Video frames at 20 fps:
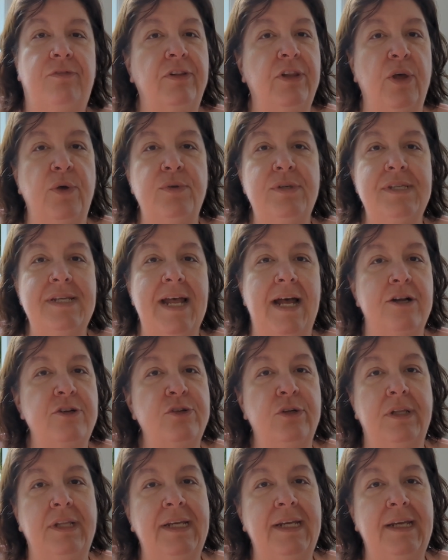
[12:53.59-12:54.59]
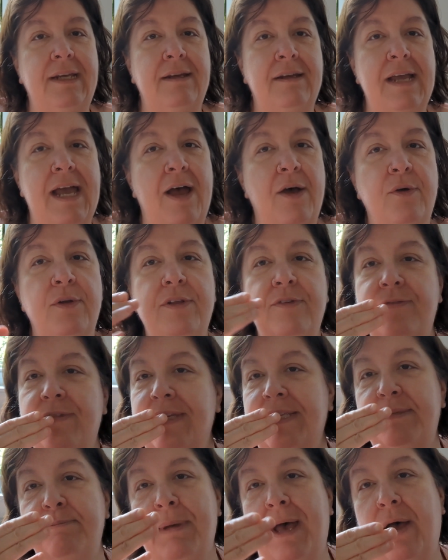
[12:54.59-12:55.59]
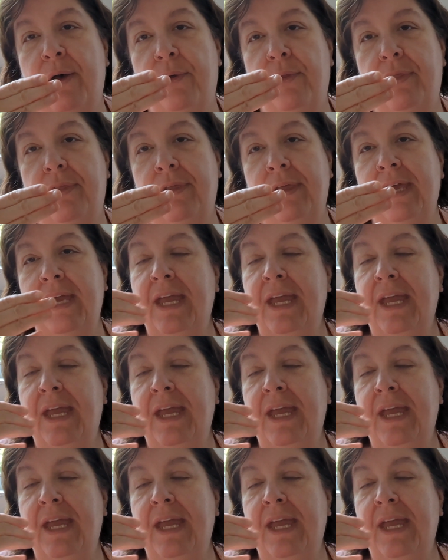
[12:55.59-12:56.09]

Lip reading: flows naturally out of this mouth.